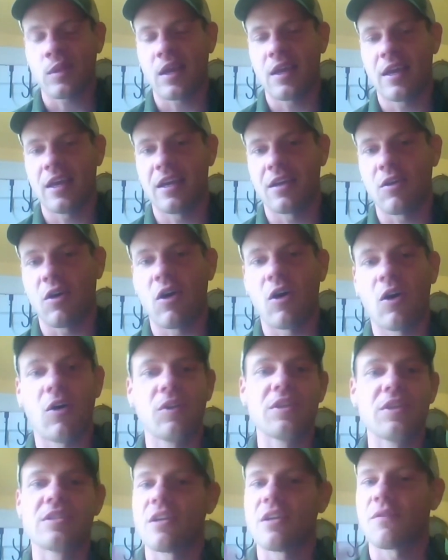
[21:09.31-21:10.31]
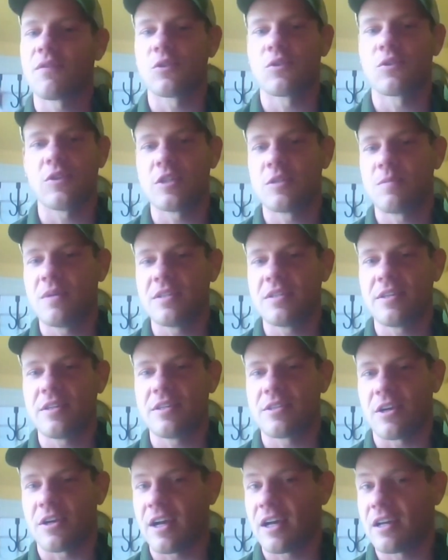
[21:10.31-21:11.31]
and all these different tree
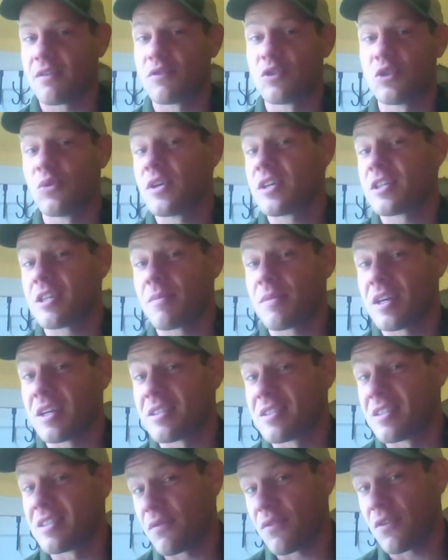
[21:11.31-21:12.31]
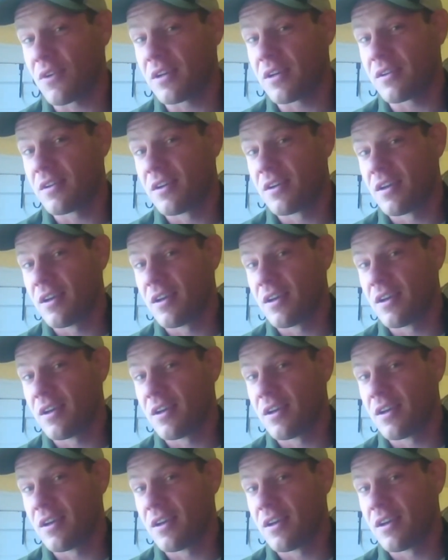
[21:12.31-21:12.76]
species are kind of doing something different